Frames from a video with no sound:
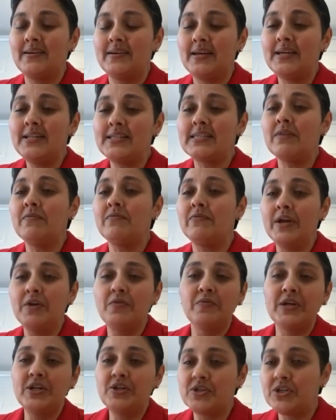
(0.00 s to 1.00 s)
it's a win
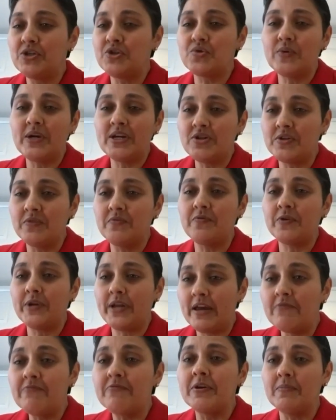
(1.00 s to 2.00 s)
win situation for
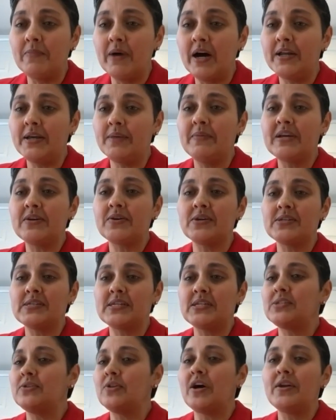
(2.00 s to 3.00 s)
everybody because
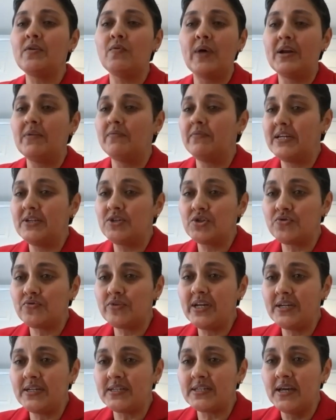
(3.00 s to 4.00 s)
it's not a one way
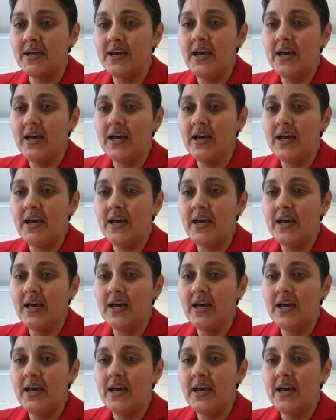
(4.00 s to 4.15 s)
street.